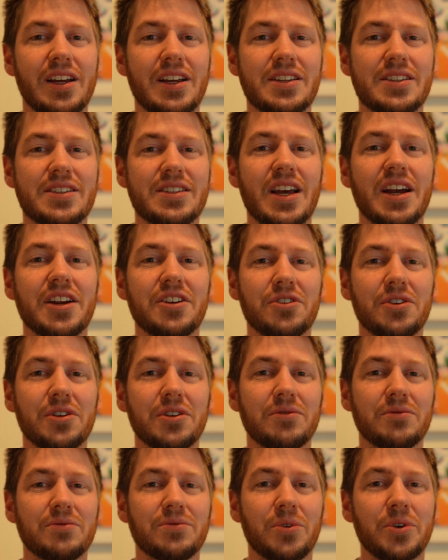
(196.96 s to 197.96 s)

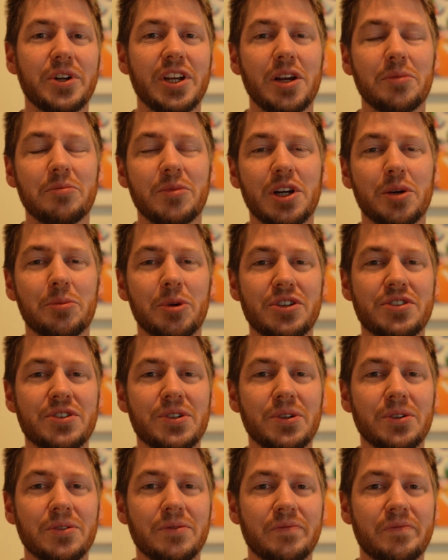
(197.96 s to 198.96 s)
standard 48
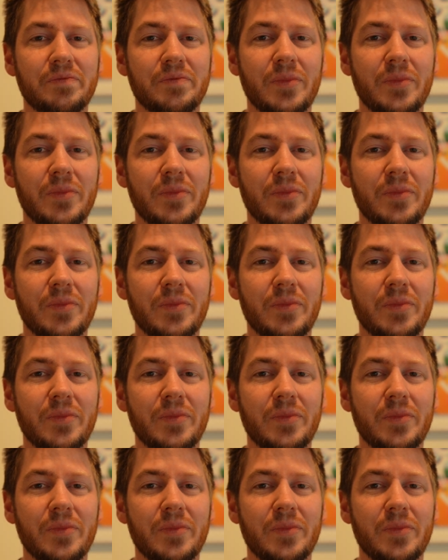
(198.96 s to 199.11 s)
megapixel